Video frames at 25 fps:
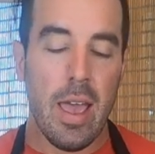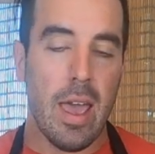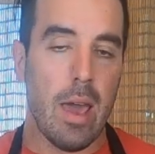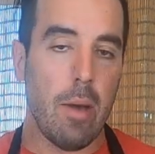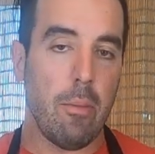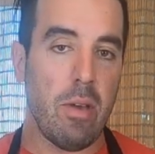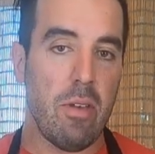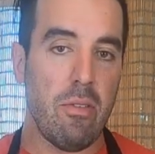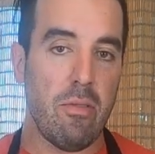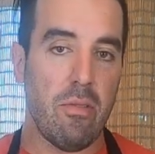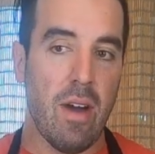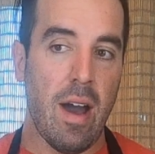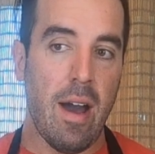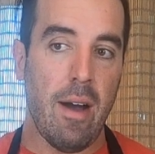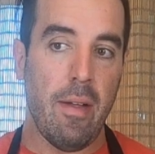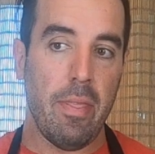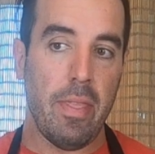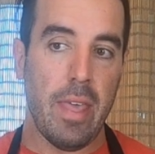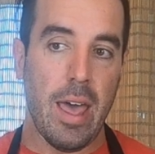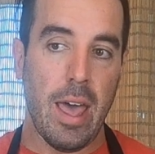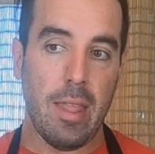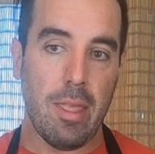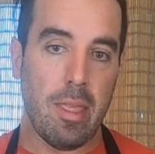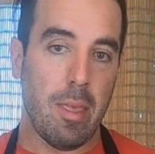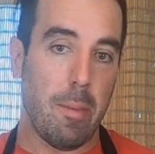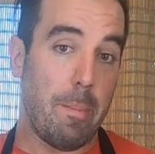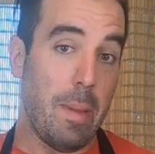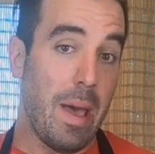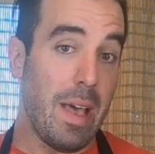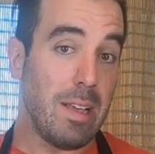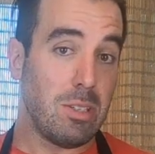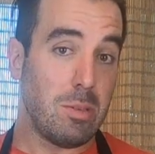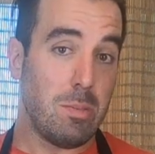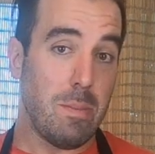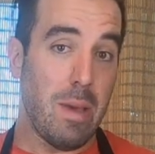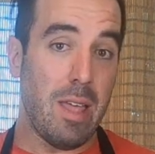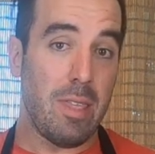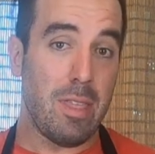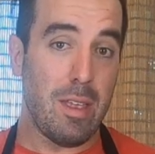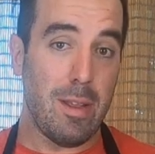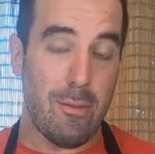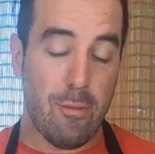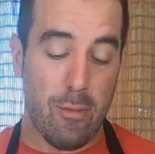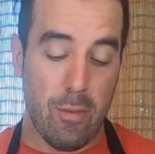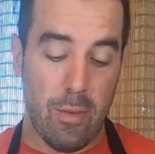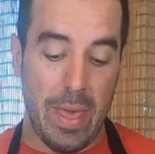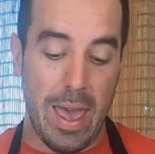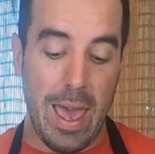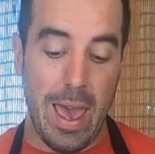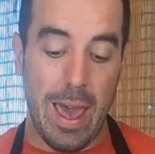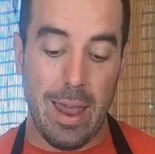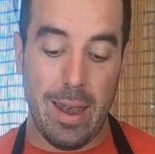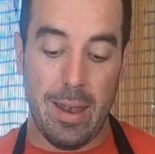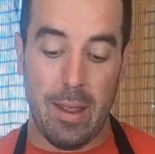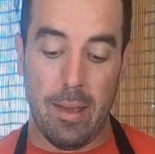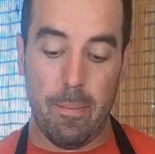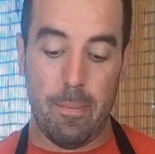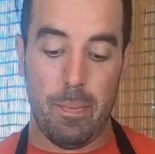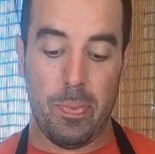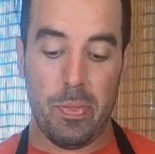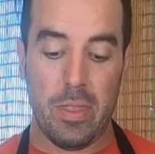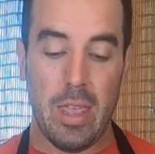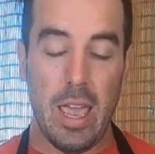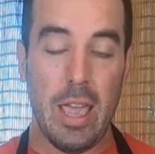and we found that the best method for that,